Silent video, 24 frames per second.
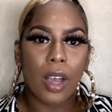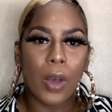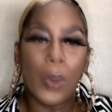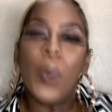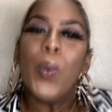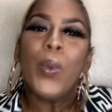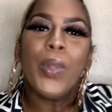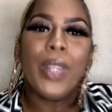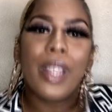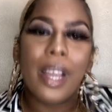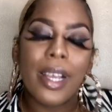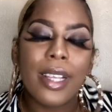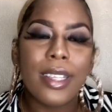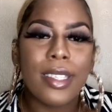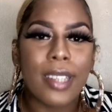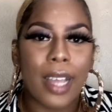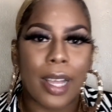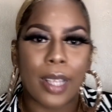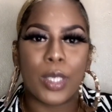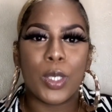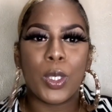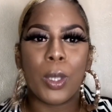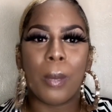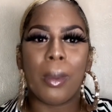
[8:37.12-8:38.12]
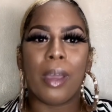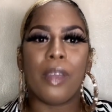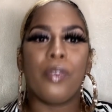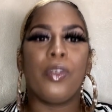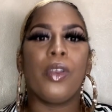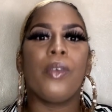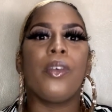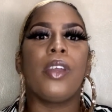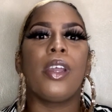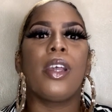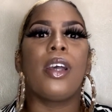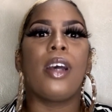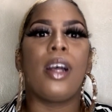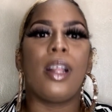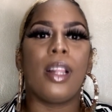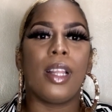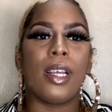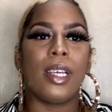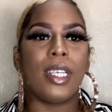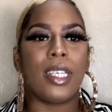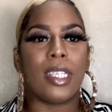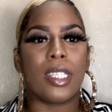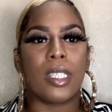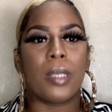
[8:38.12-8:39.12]
Who does that? So my favorite
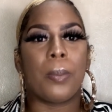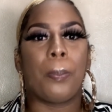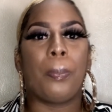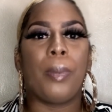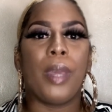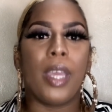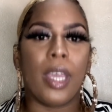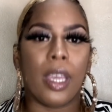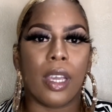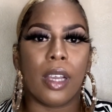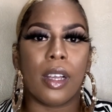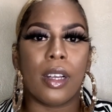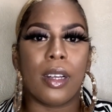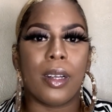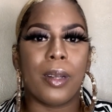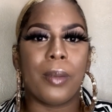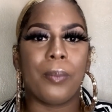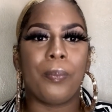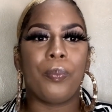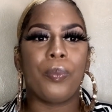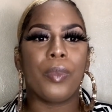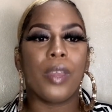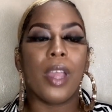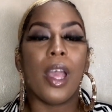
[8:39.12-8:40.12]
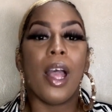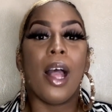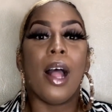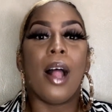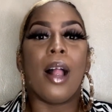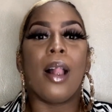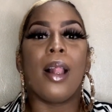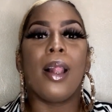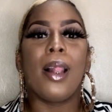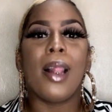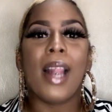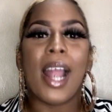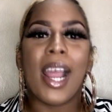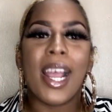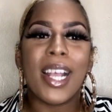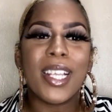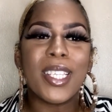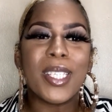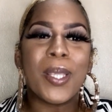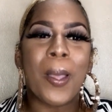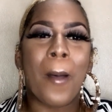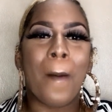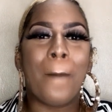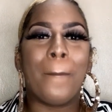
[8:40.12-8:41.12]
color is pink
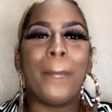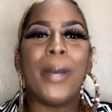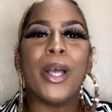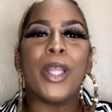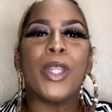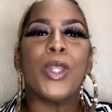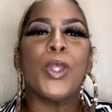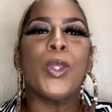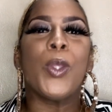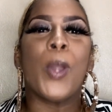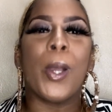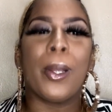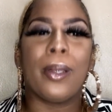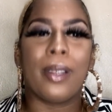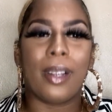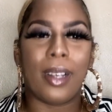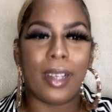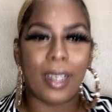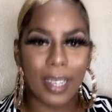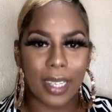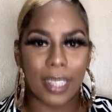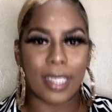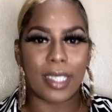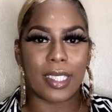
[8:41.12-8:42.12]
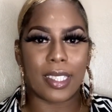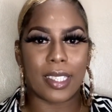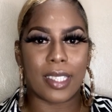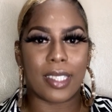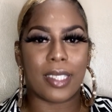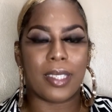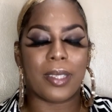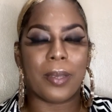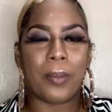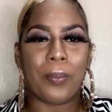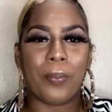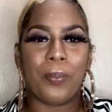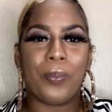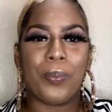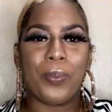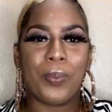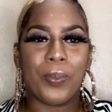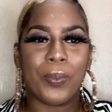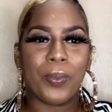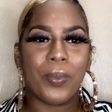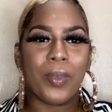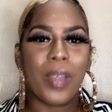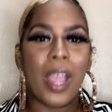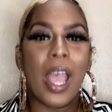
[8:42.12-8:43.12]
last but not least
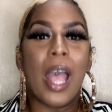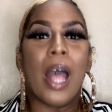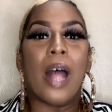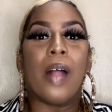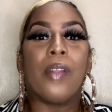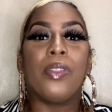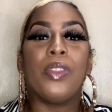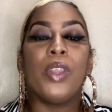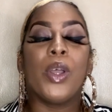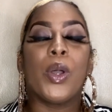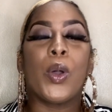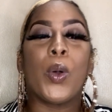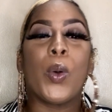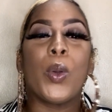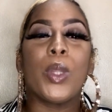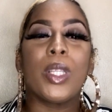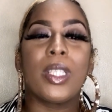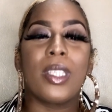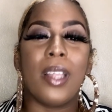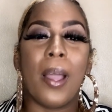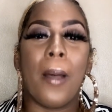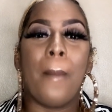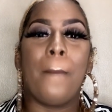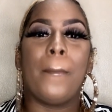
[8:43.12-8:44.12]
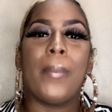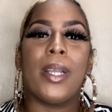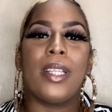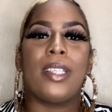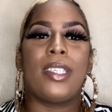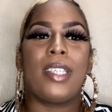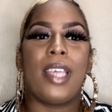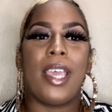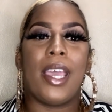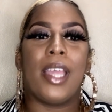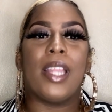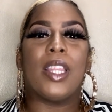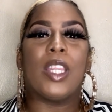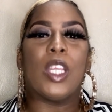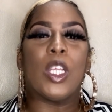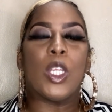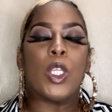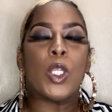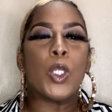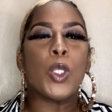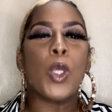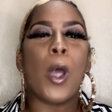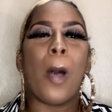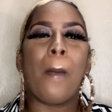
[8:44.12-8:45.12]
the number 10
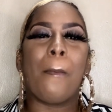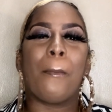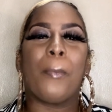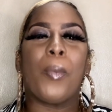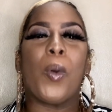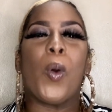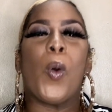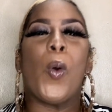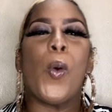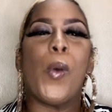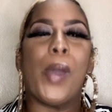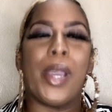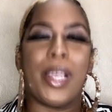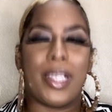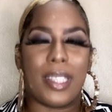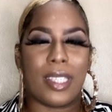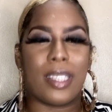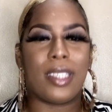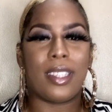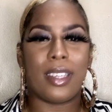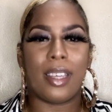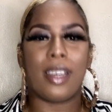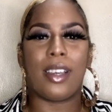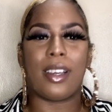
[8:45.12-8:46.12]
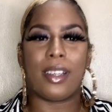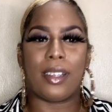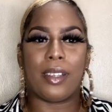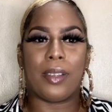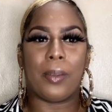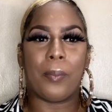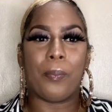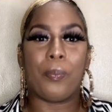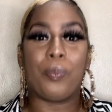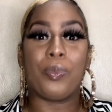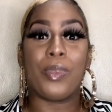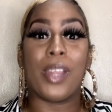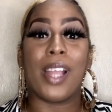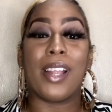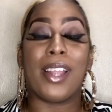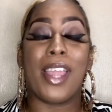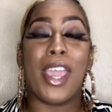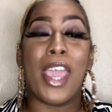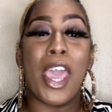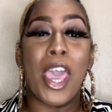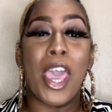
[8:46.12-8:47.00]
the top question that